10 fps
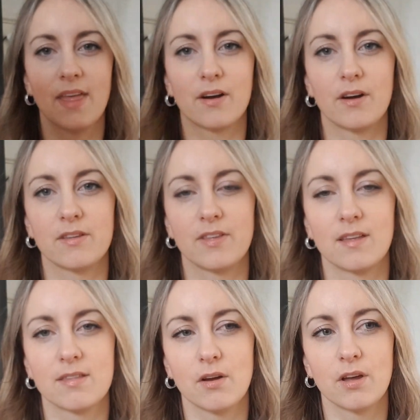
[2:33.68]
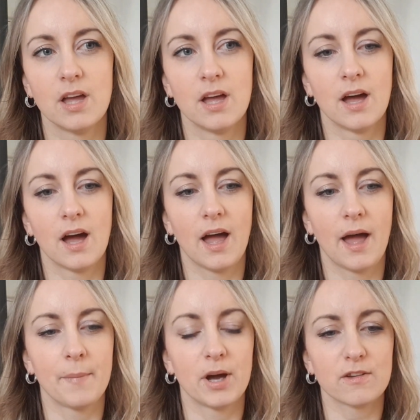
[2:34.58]
that kind of thing. So
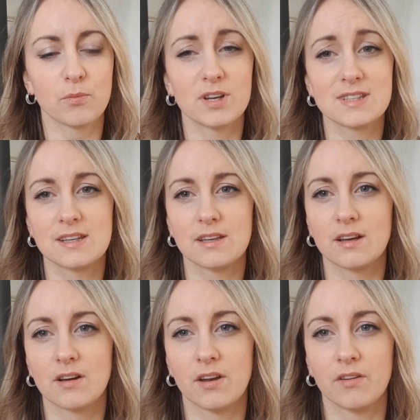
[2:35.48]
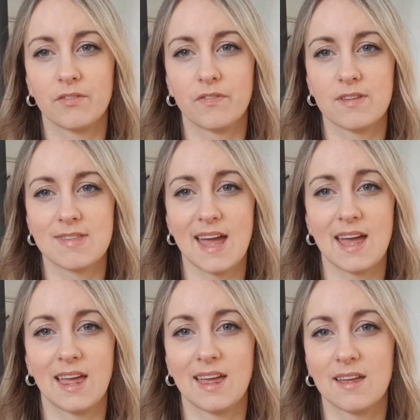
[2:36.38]
I just wanted to kind of
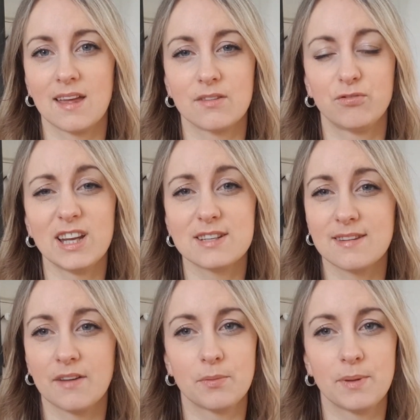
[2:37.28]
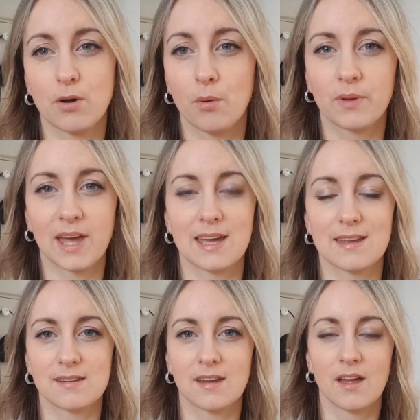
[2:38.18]
say, it really doesn't have to be
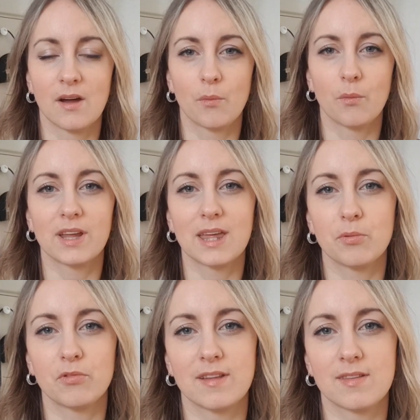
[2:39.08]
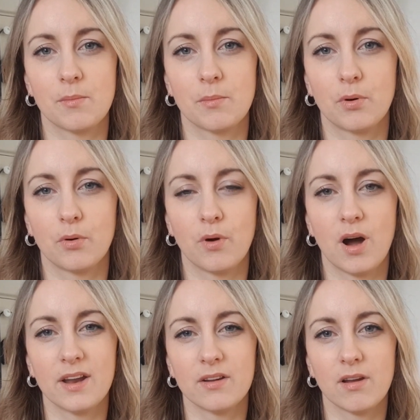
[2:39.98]
complicated. We want to keep it really simple.
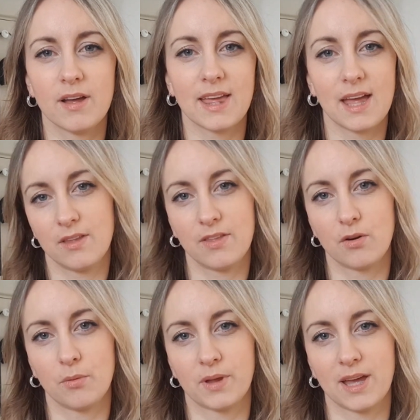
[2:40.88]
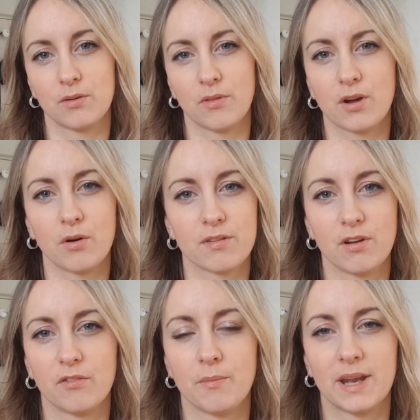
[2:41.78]
I don't like anything complicated or that costs a
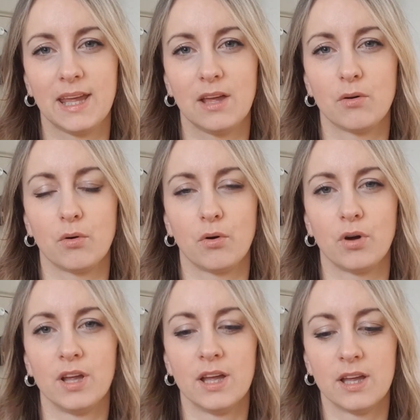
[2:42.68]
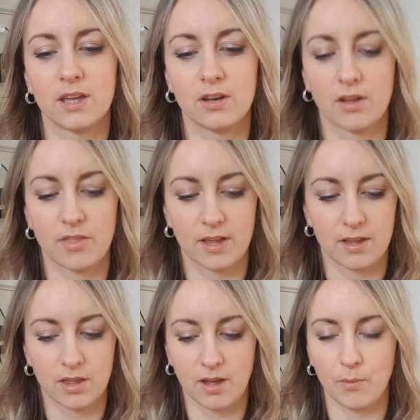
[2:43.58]
lot of money, or, you know,
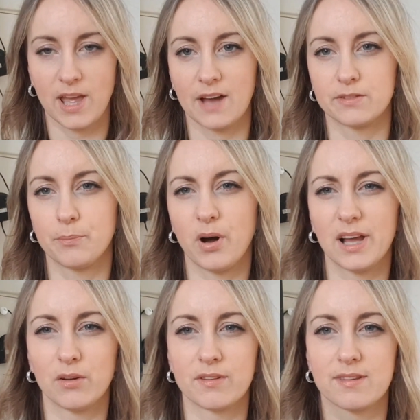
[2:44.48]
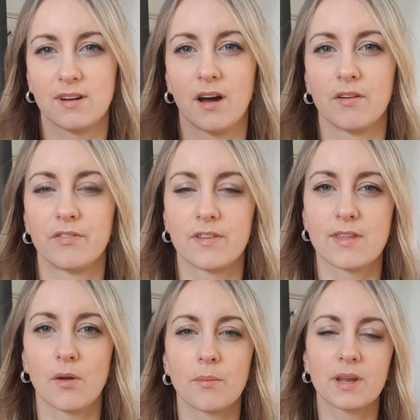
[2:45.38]
that year where you have to buy a lot of stuff.
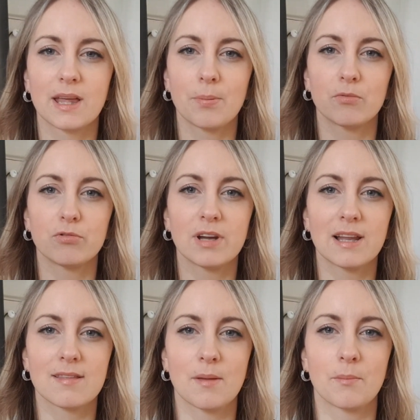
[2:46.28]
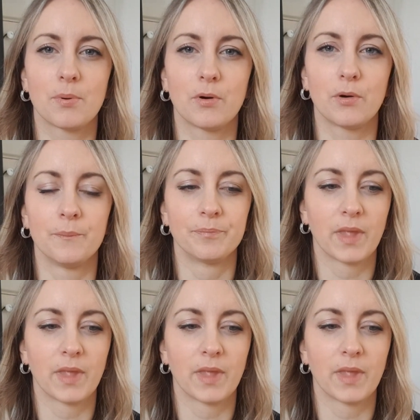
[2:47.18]
So I'm going to keep it really simple,